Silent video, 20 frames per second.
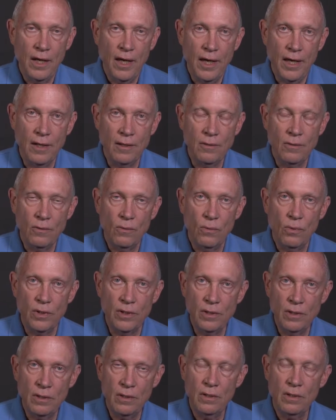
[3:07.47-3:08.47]
And
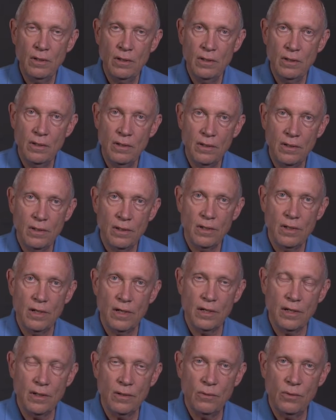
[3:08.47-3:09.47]
when
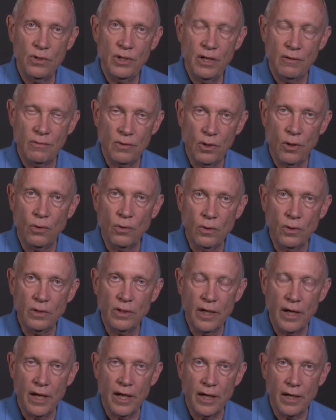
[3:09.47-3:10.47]
you have a local
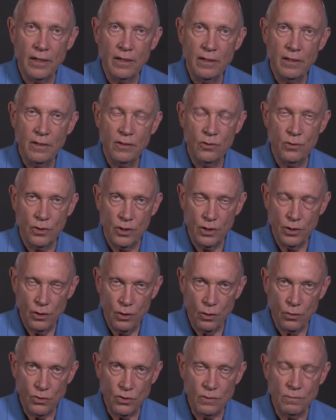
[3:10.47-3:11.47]
god during
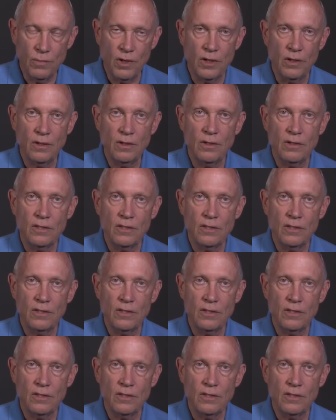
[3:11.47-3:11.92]
Ghost Month,